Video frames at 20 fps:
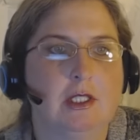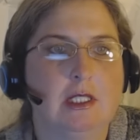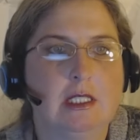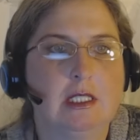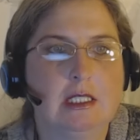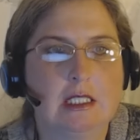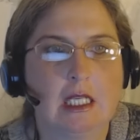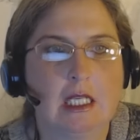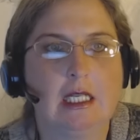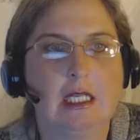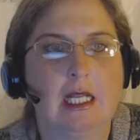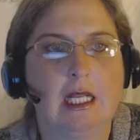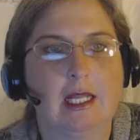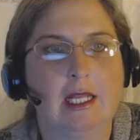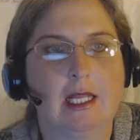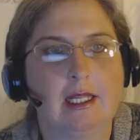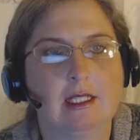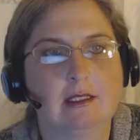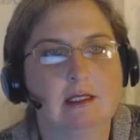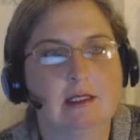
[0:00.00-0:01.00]
which is a
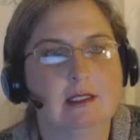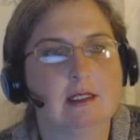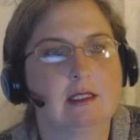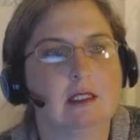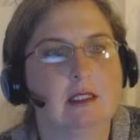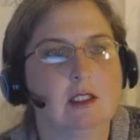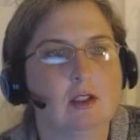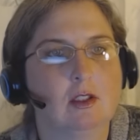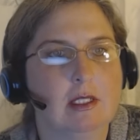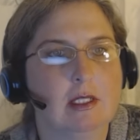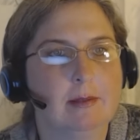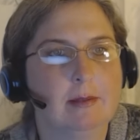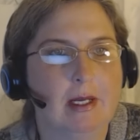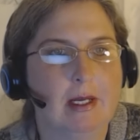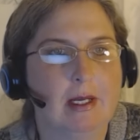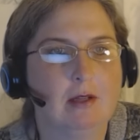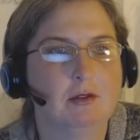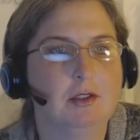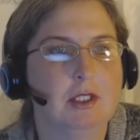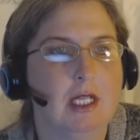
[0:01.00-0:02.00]
Sunday, that's 6:30
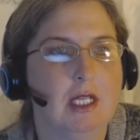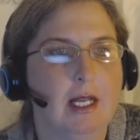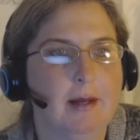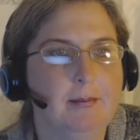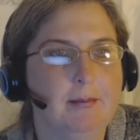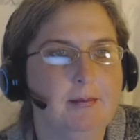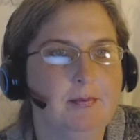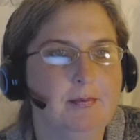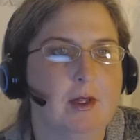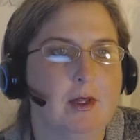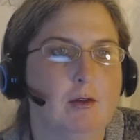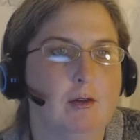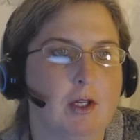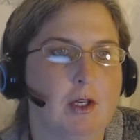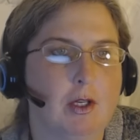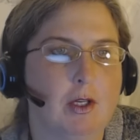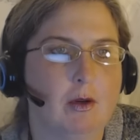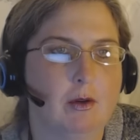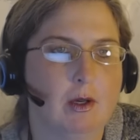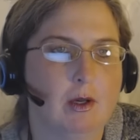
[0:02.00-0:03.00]
Mountain Time
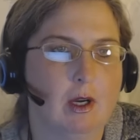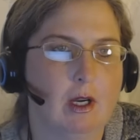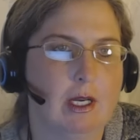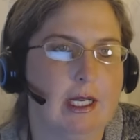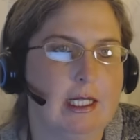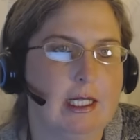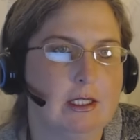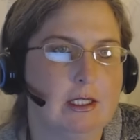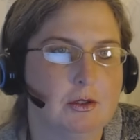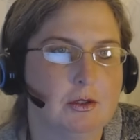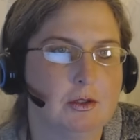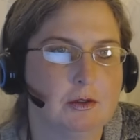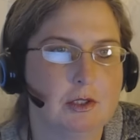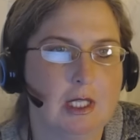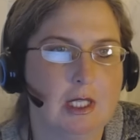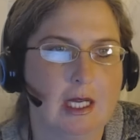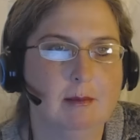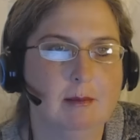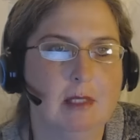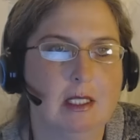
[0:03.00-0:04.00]
for you on Eastern
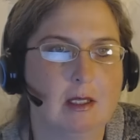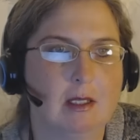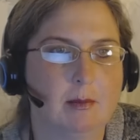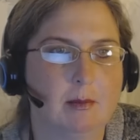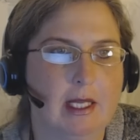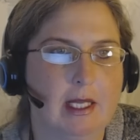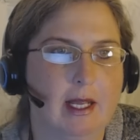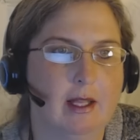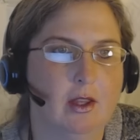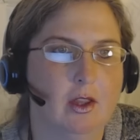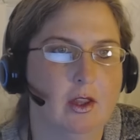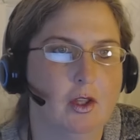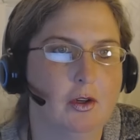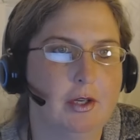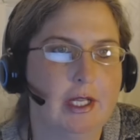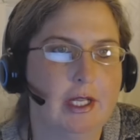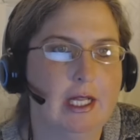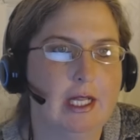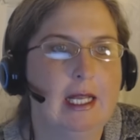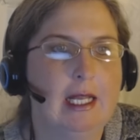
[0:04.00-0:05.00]
Time. That'll be
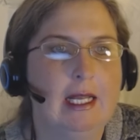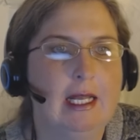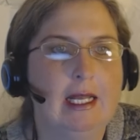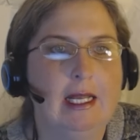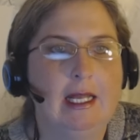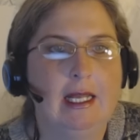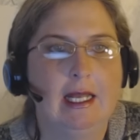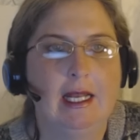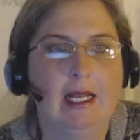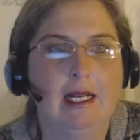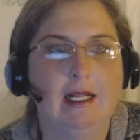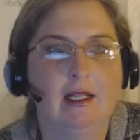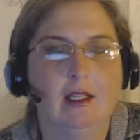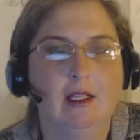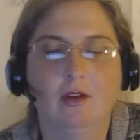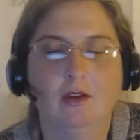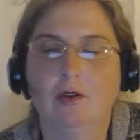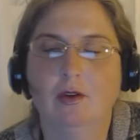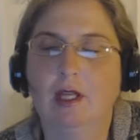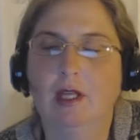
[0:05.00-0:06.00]
8:30, and in
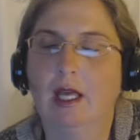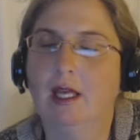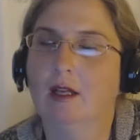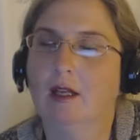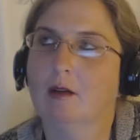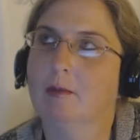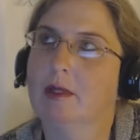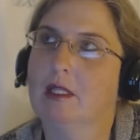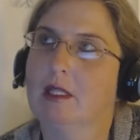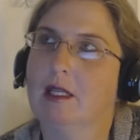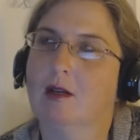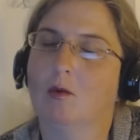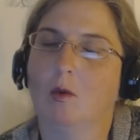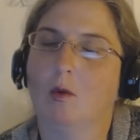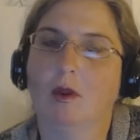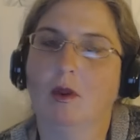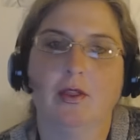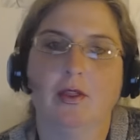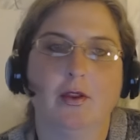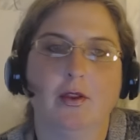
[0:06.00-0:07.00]
the UK, it'll be like
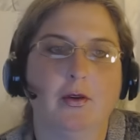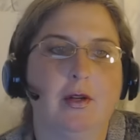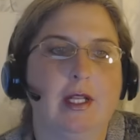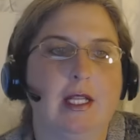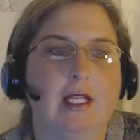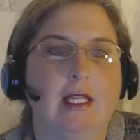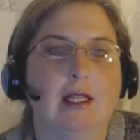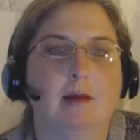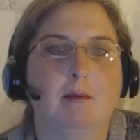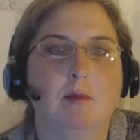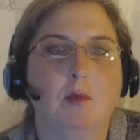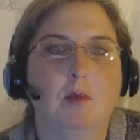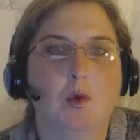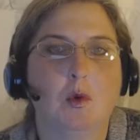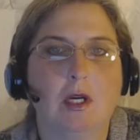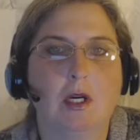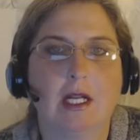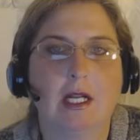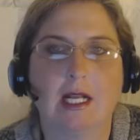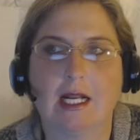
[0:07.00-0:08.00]
1:30 in the
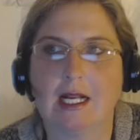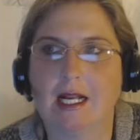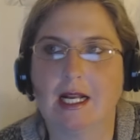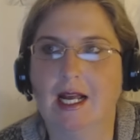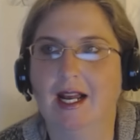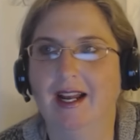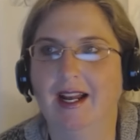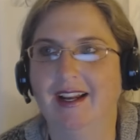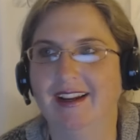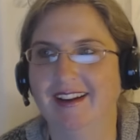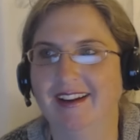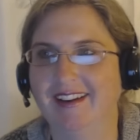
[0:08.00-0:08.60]
morning.